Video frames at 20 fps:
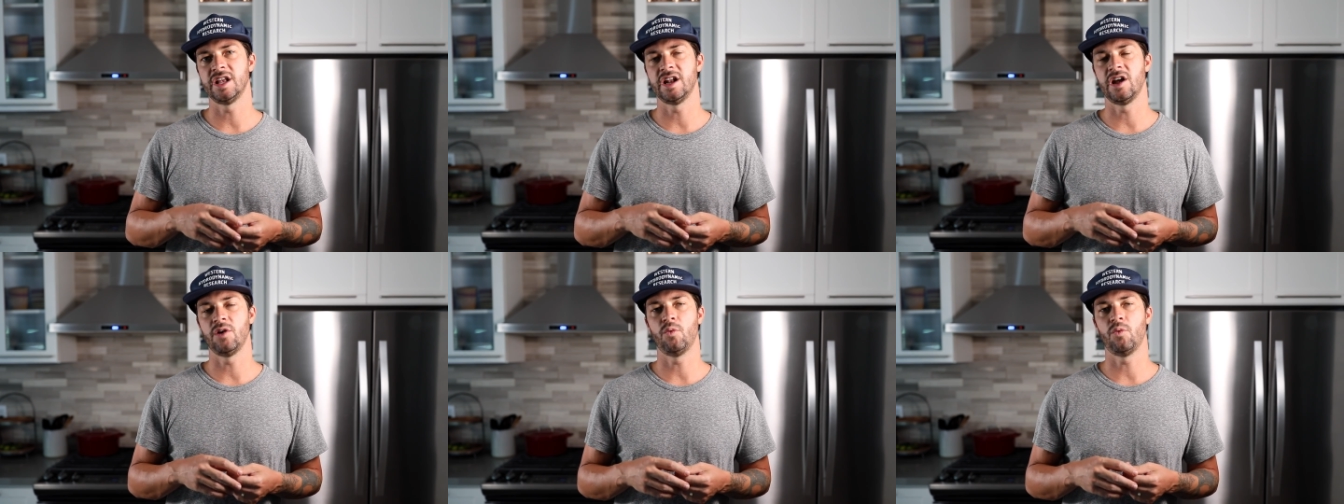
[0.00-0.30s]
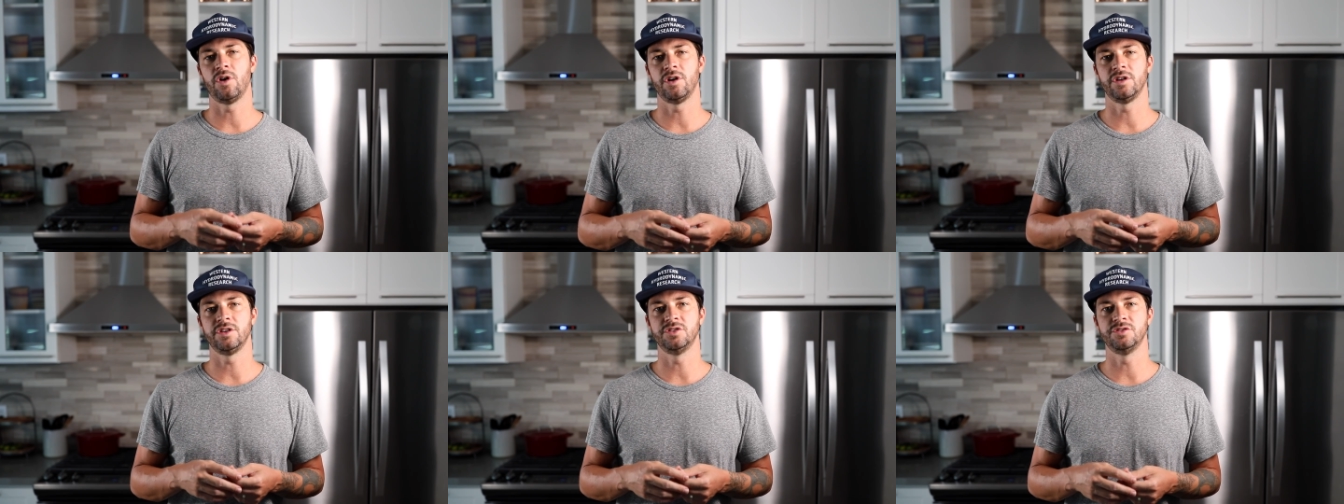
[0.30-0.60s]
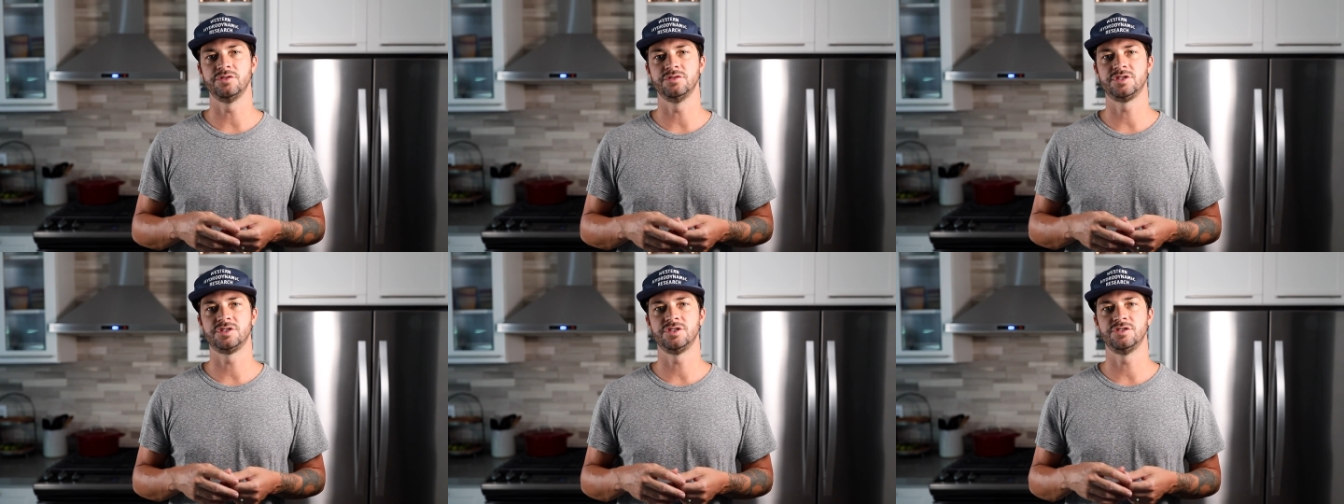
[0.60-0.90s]
and I want
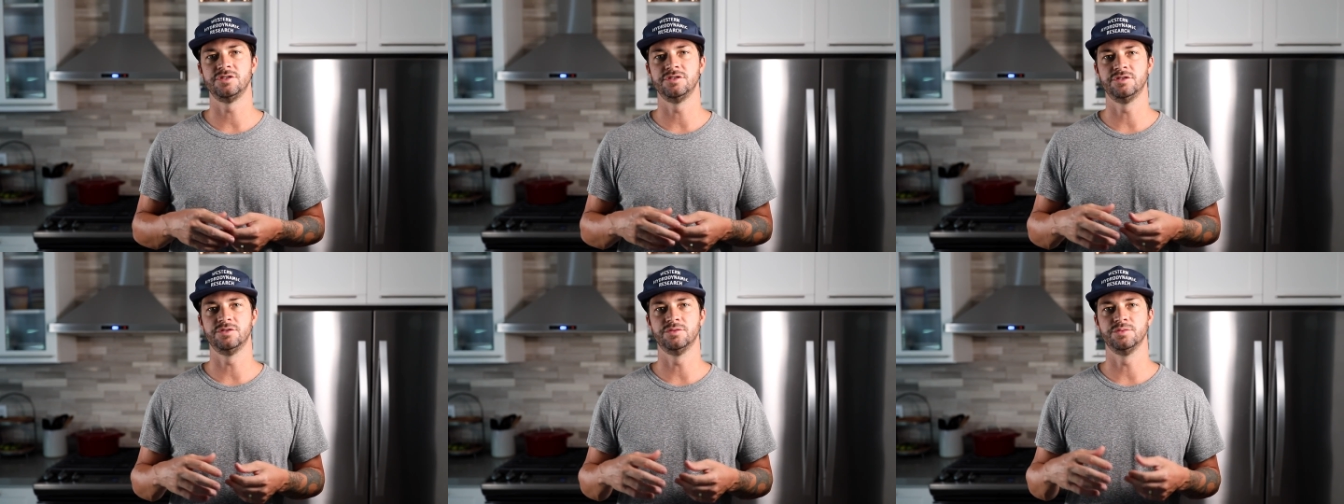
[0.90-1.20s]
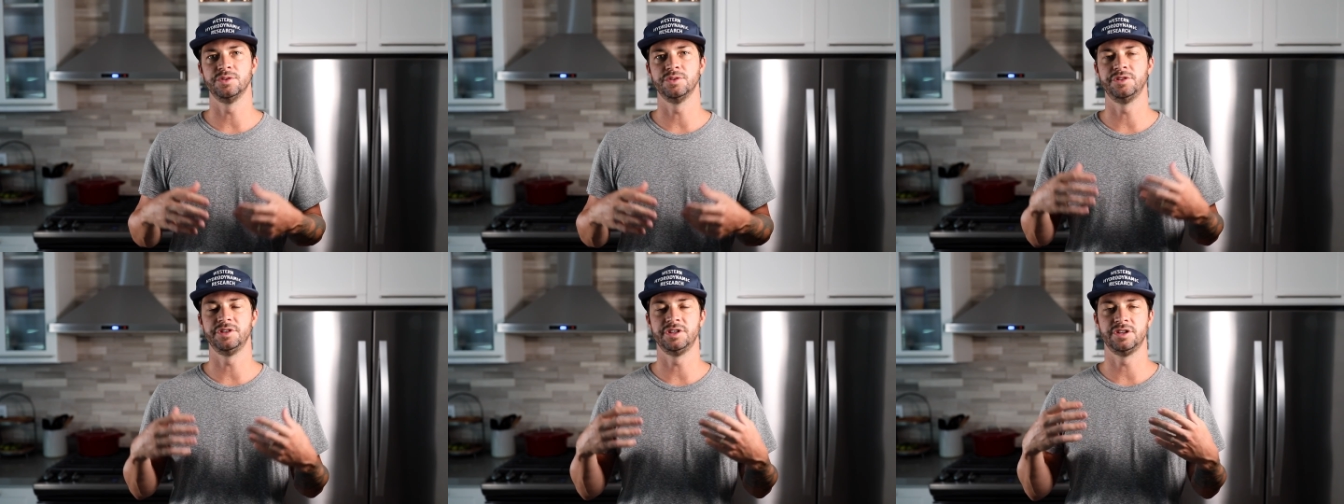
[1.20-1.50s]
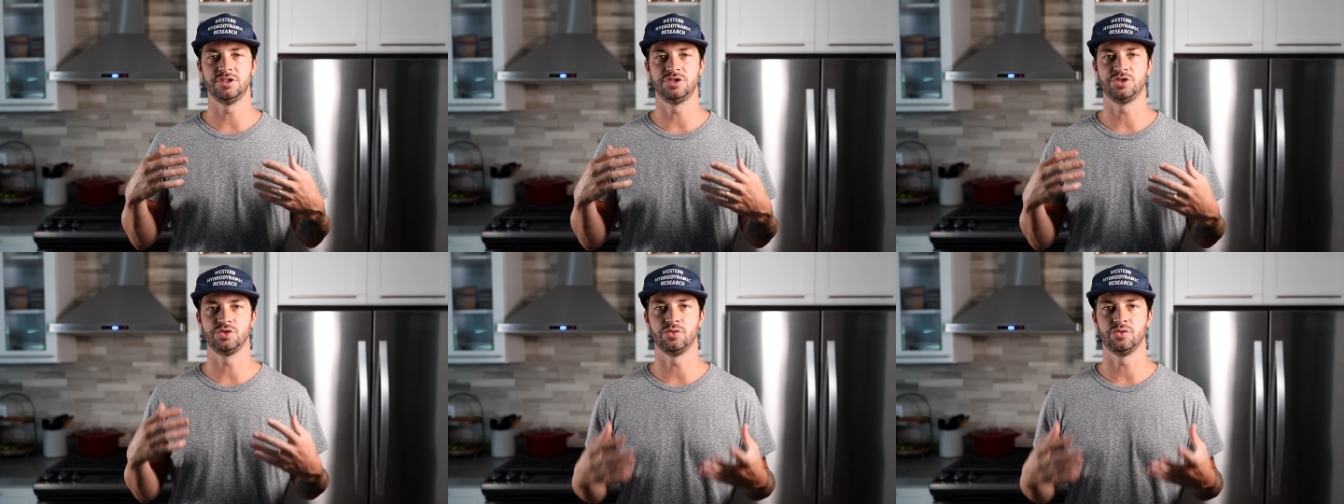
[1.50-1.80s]
you to really
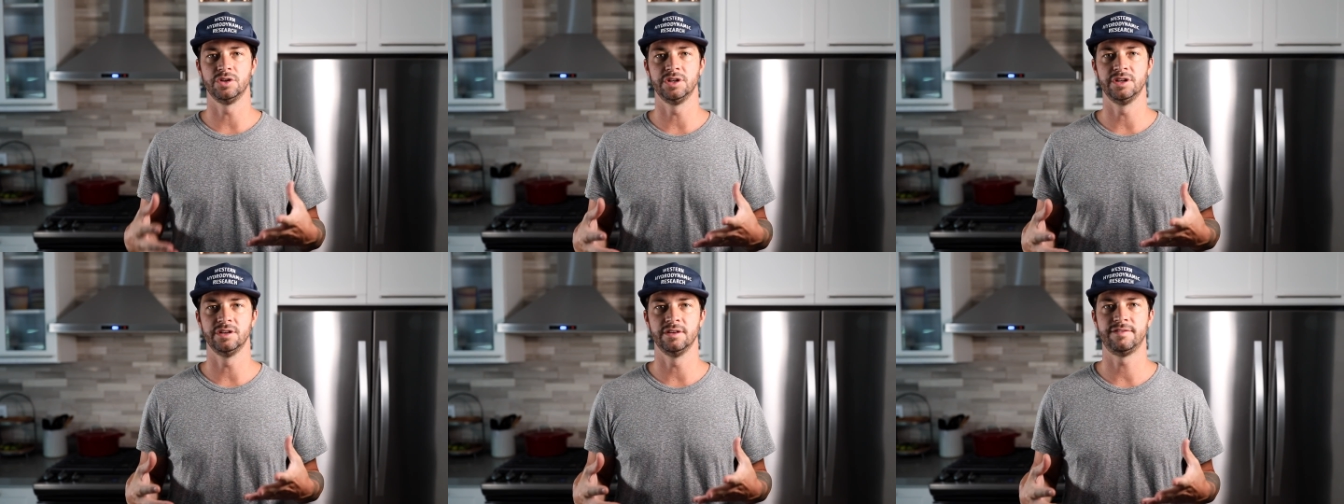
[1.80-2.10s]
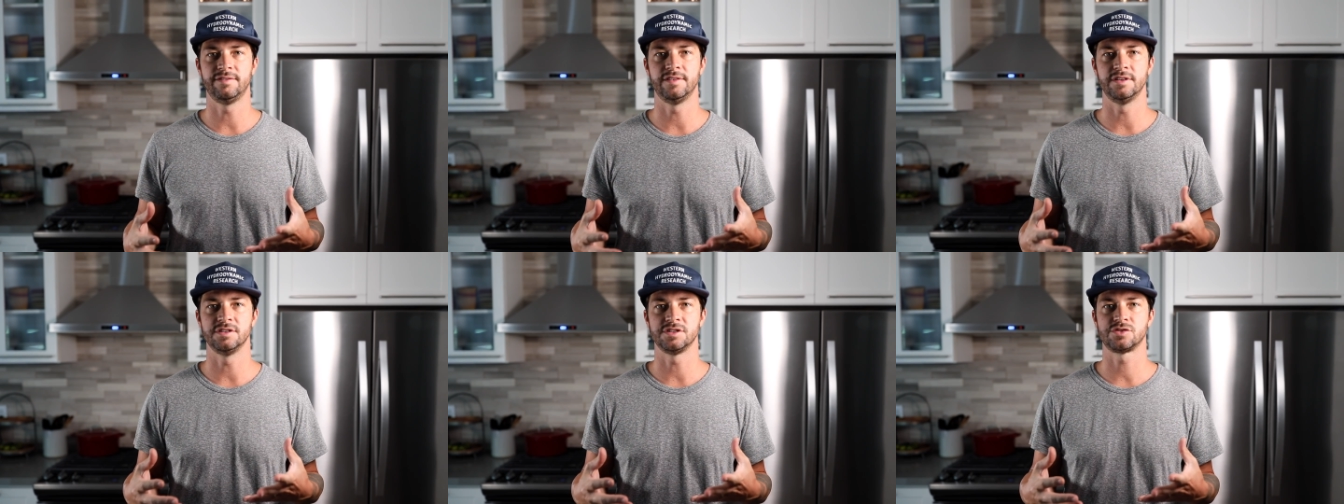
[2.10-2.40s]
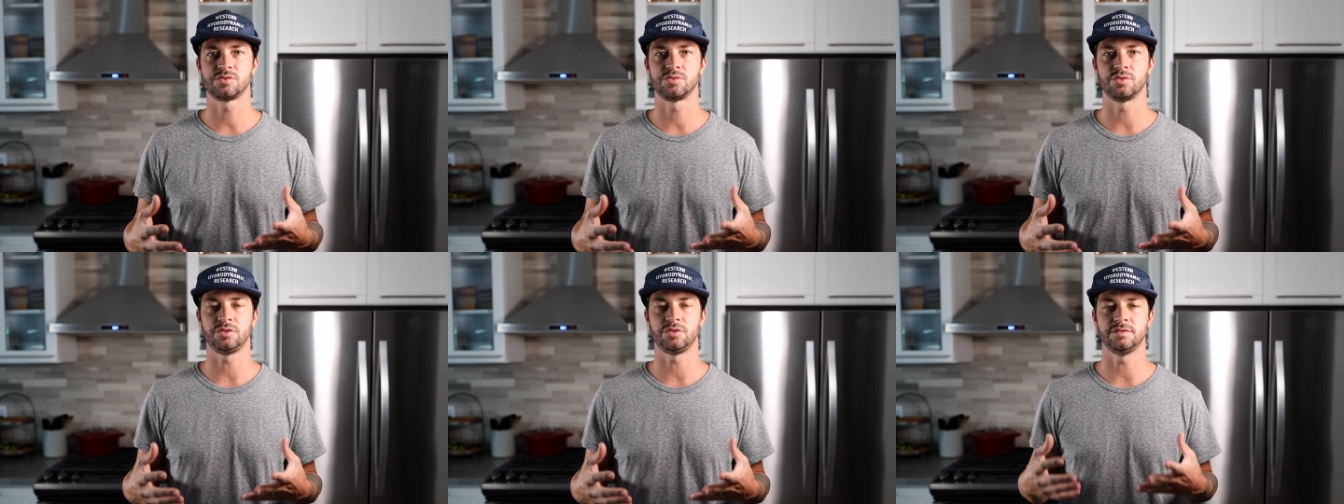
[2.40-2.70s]
enjoy your
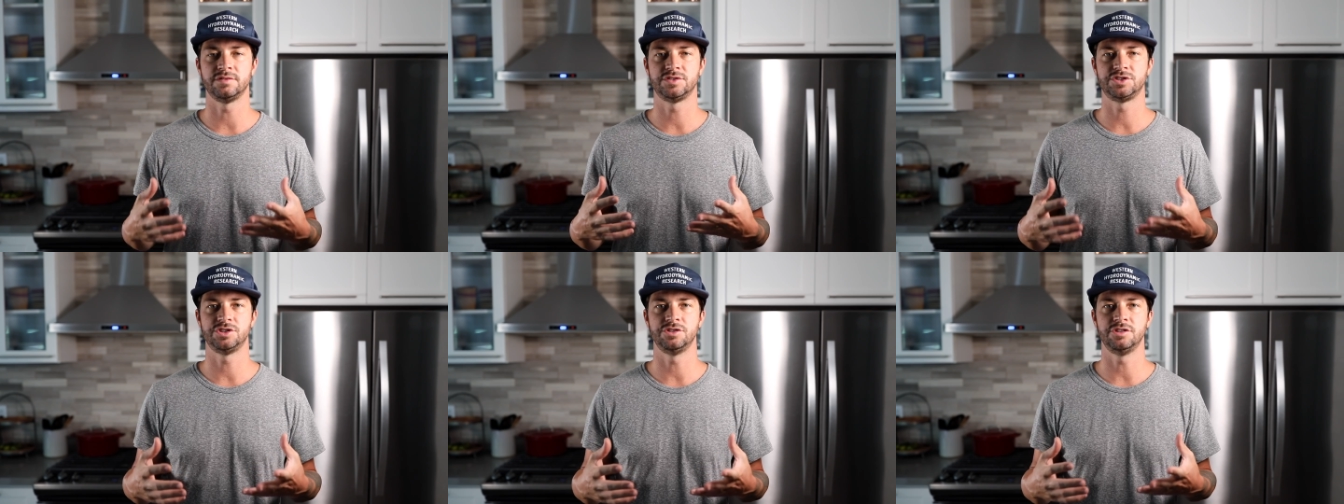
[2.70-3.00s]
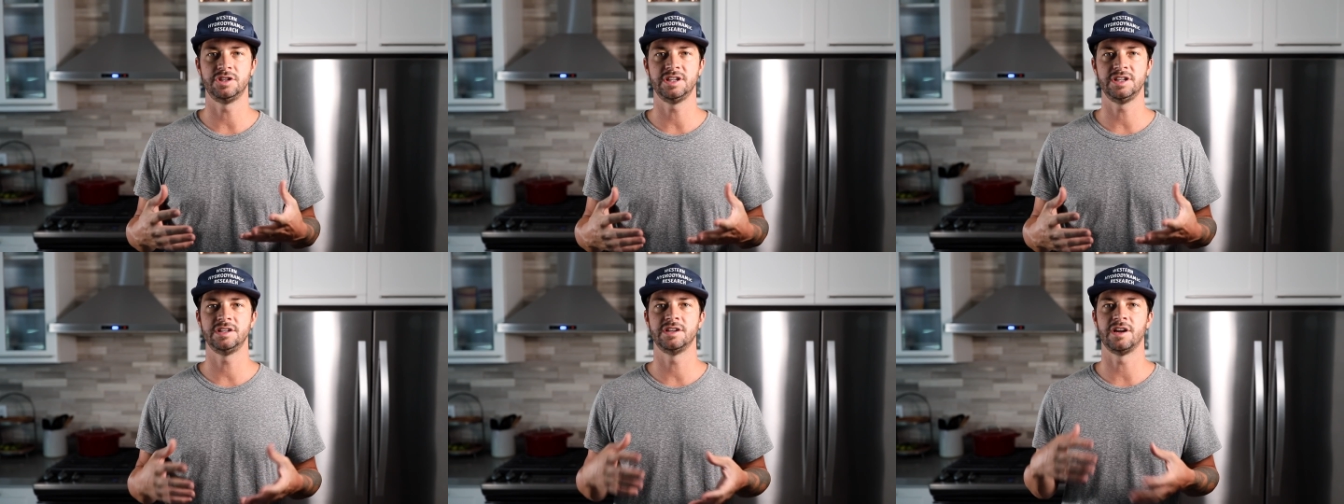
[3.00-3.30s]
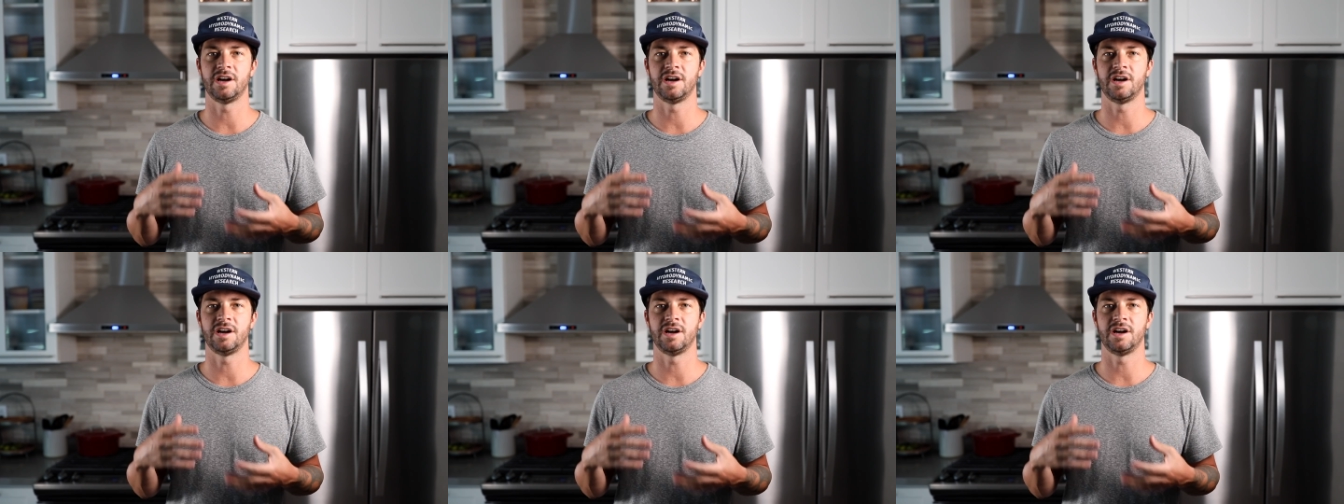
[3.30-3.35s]
first roll of shooting,